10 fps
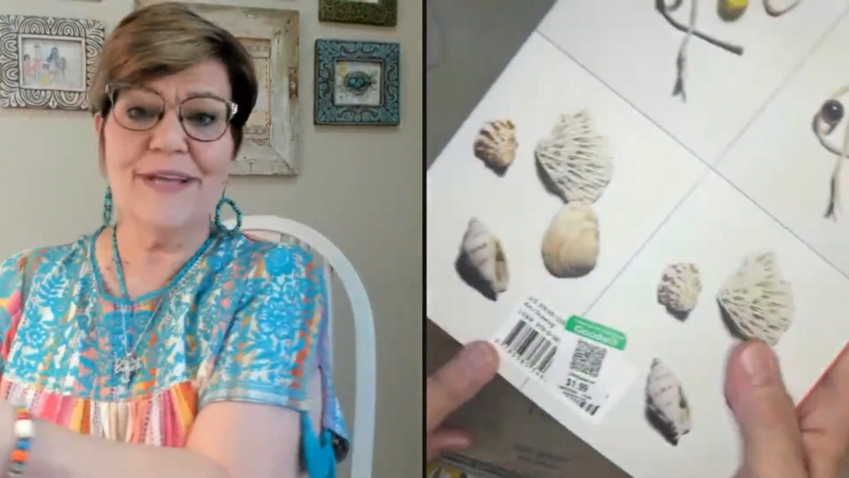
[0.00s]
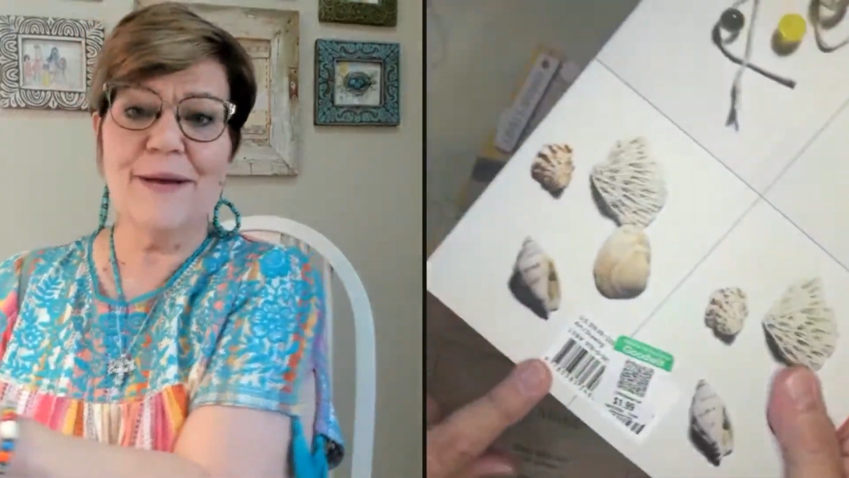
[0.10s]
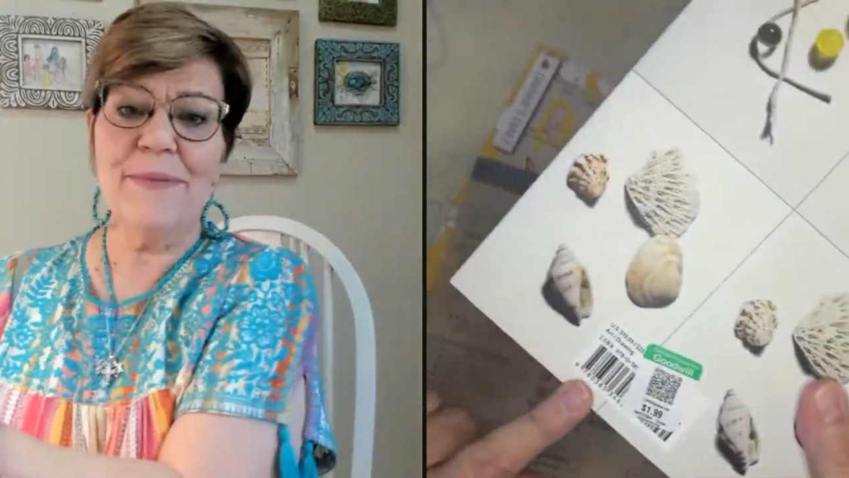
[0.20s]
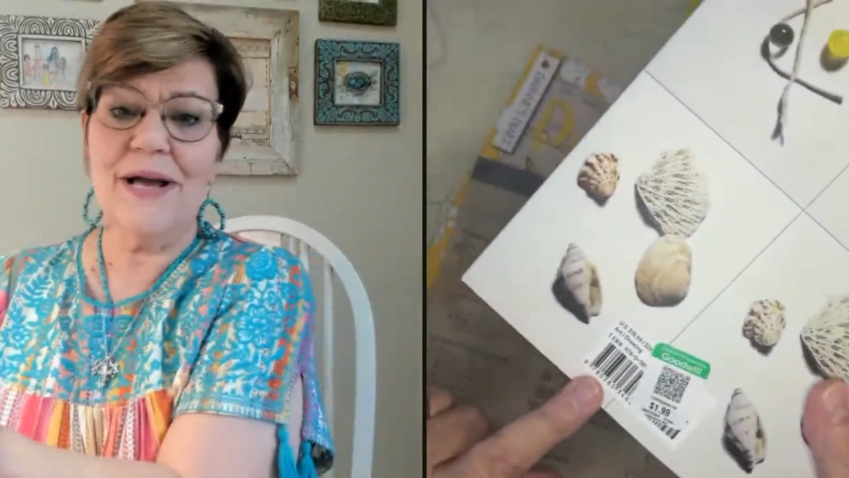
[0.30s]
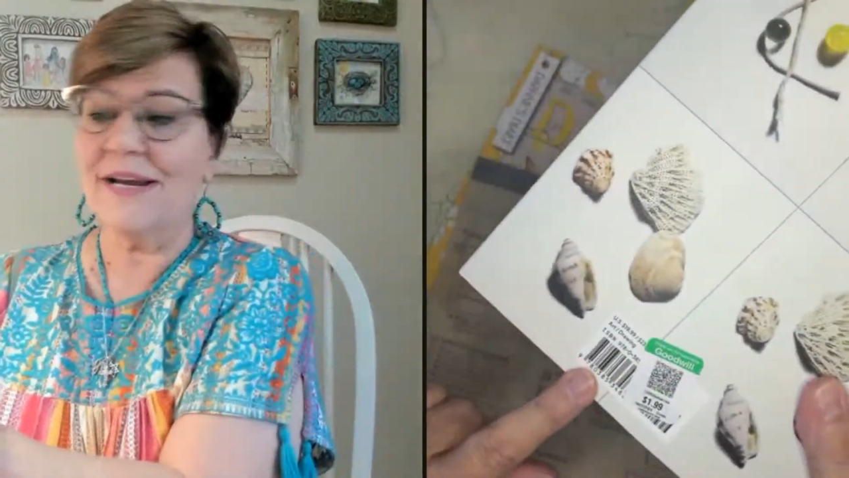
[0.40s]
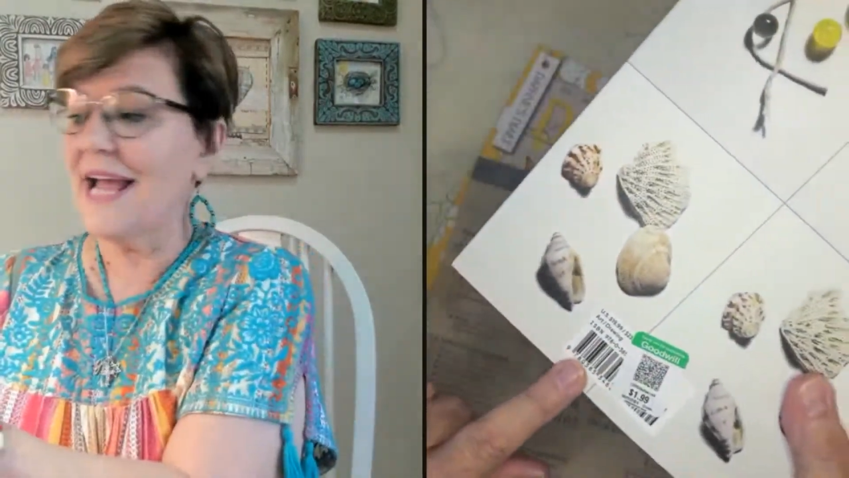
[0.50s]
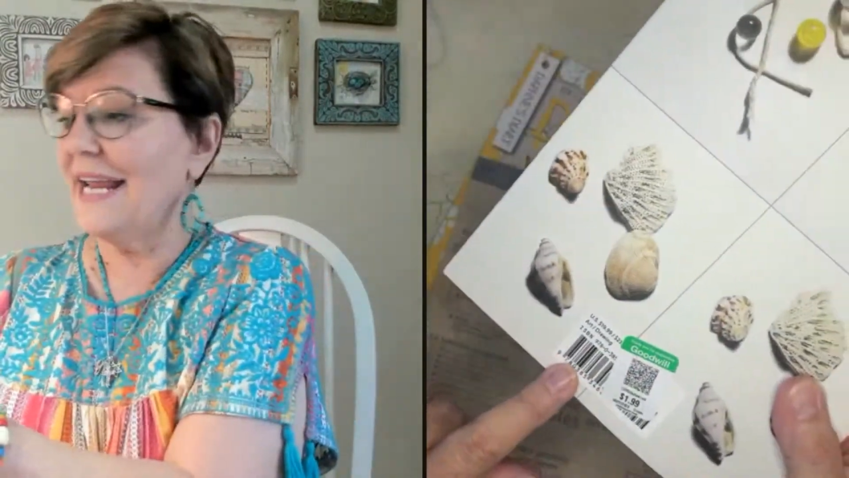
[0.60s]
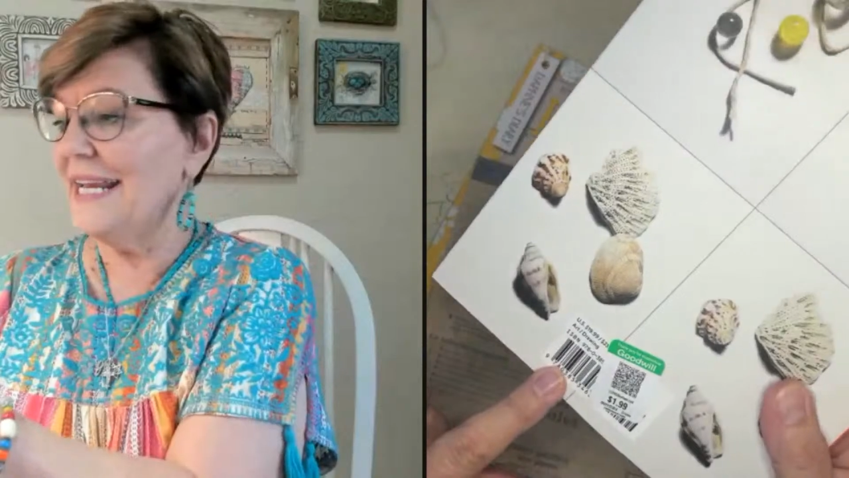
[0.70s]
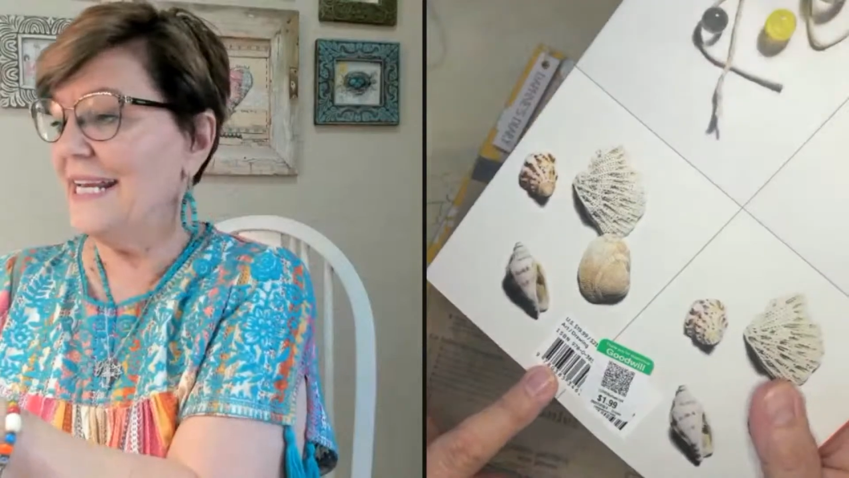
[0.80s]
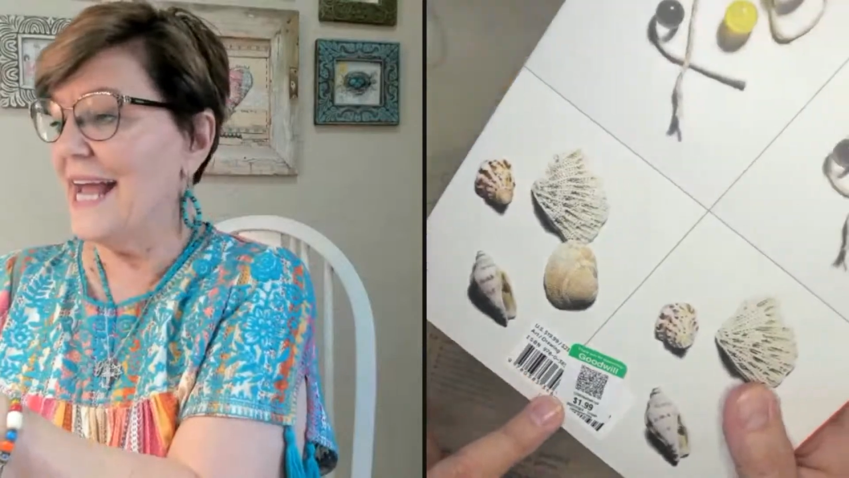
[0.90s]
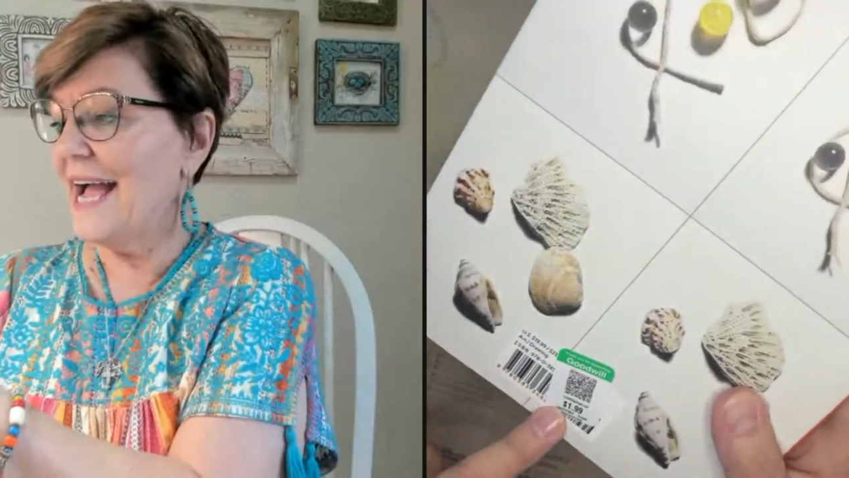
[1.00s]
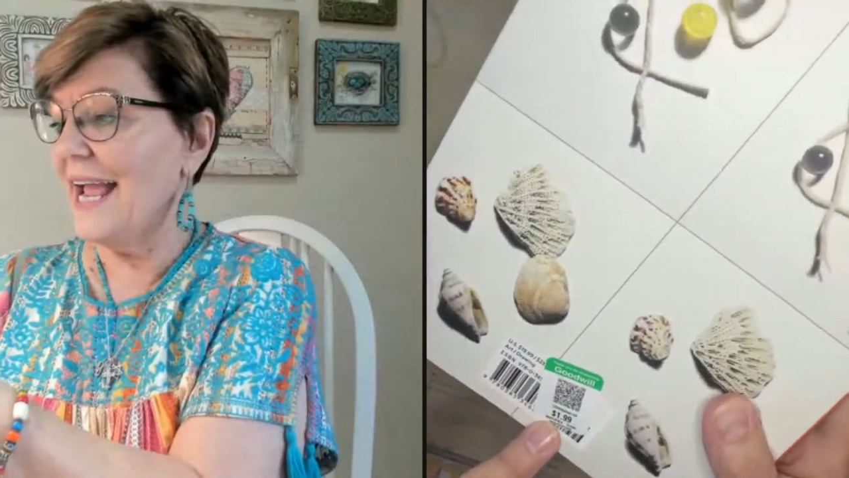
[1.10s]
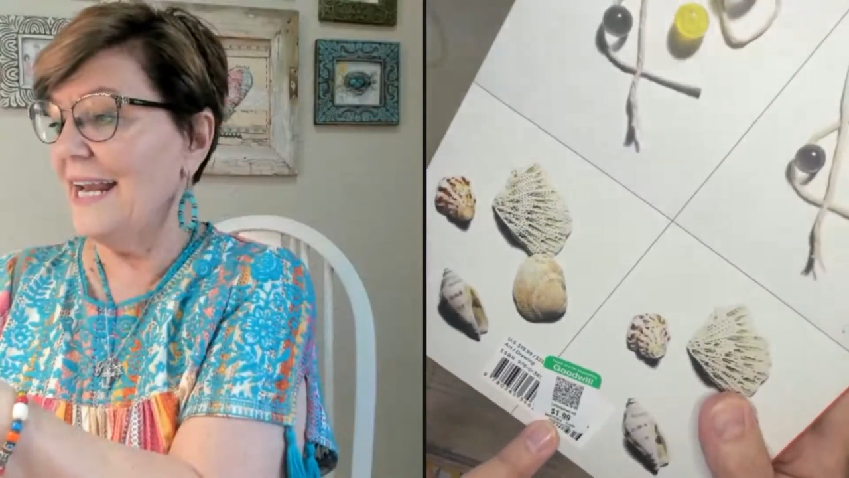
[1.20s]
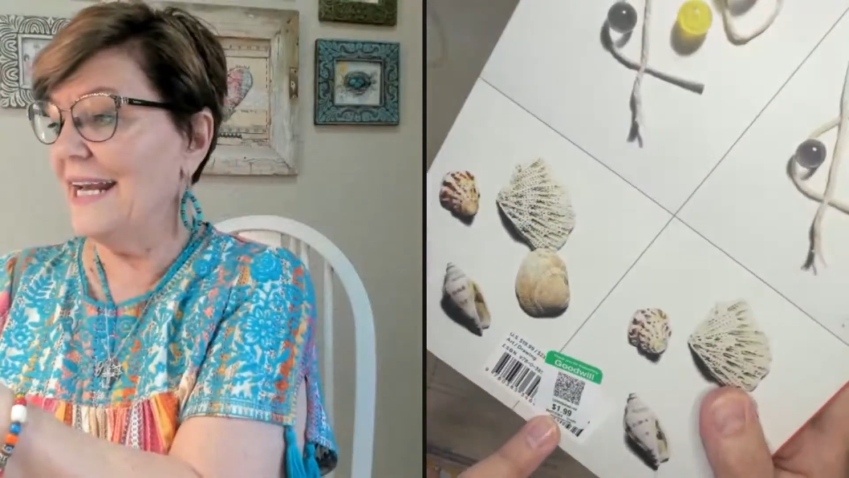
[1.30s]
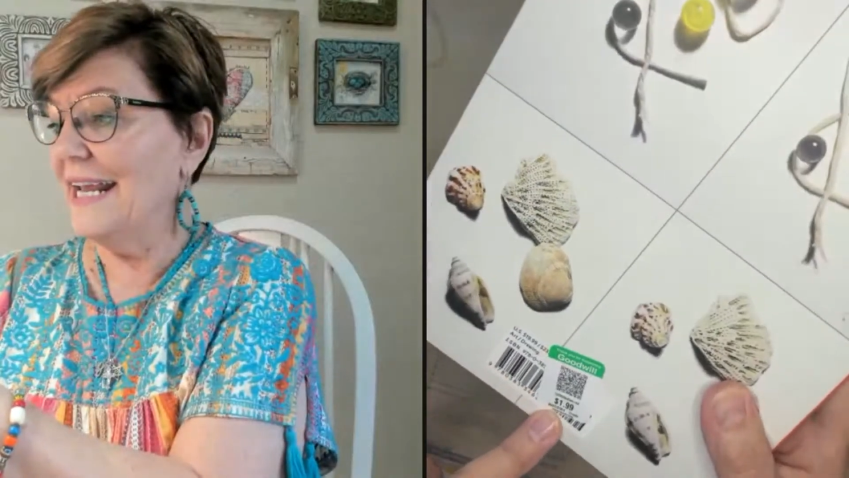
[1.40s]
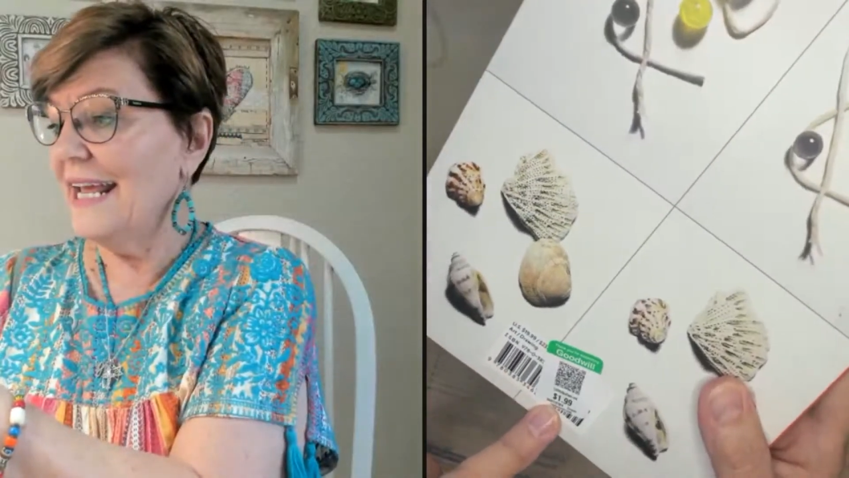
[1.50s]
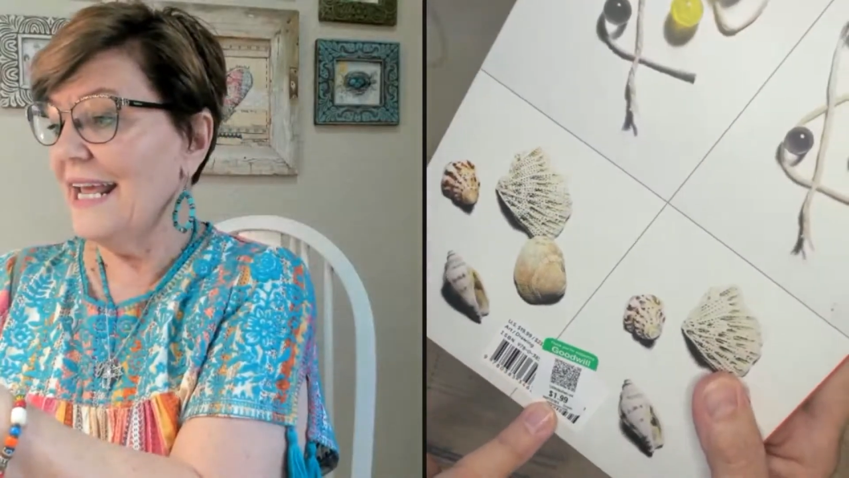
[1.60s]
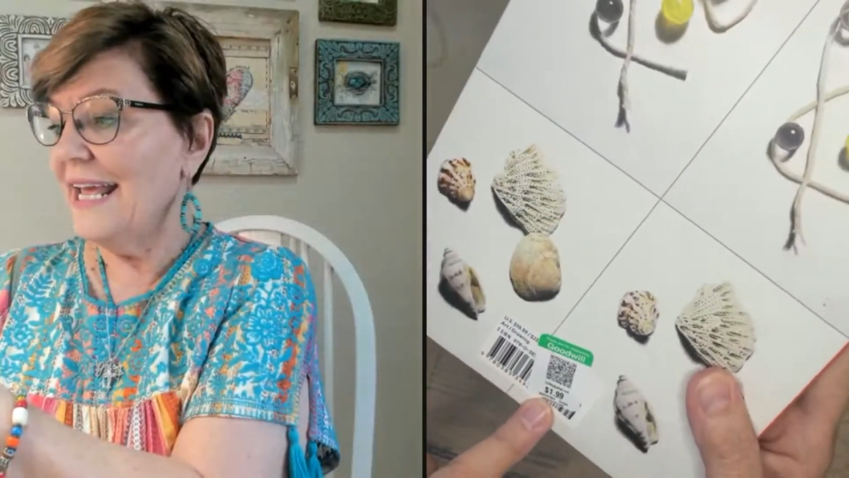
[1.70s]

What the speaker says: $1.99.